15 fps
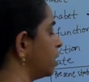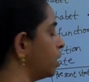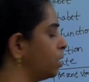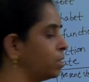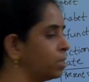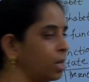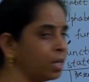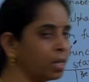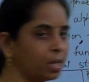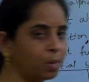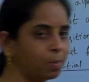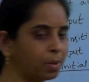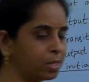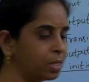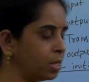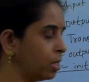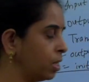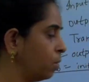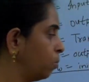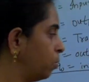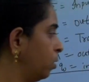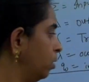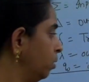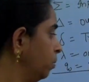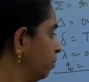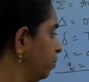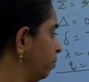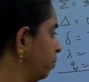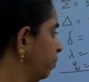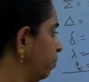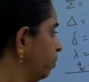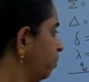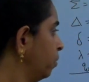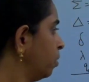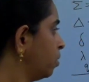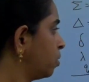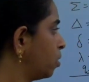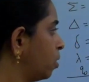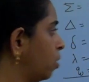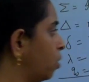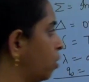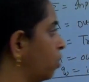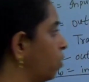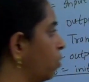state and the present input. So